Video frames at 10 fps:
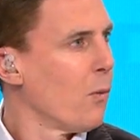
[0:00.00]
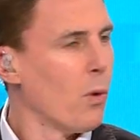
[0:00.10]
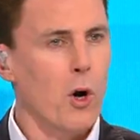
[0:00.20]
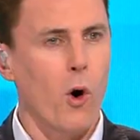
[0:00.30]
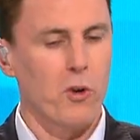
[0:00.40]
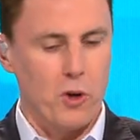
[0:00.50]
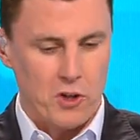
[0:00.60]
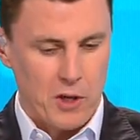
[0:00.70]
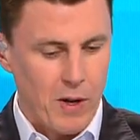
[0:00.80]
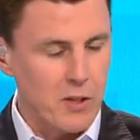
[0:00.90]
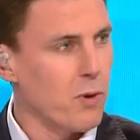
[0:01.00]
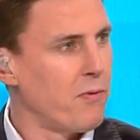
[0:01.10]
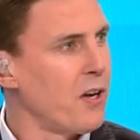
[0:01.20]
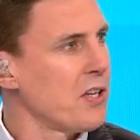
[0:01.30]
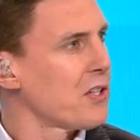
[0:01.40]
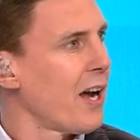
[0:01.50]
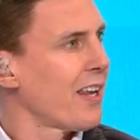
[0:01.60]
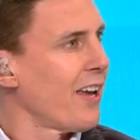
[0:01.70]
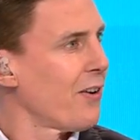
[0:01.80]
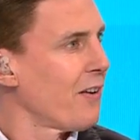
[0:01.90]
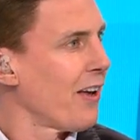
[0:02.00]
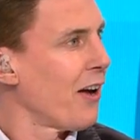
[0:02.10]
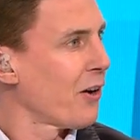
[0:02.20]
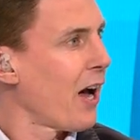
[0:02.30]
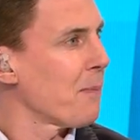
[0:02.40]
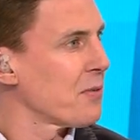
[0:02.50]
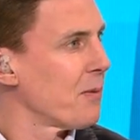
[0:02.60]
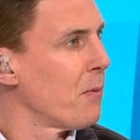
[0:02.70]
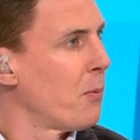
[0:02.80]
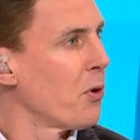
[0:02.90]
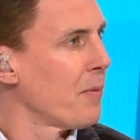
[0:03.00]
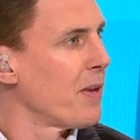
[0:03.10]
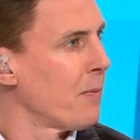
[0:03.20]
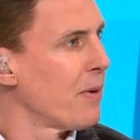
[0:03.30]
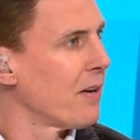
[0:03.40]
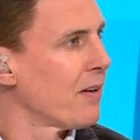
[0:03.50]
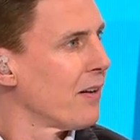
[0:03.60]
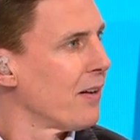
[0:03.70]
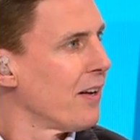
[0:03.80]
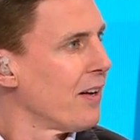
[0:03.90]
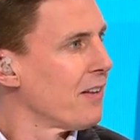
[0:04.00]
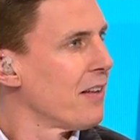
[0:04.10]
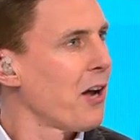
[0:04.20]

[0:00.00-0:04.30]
we all usually, once we finish, take our, our cups and we put them mm. in the bin. Mm. Yep.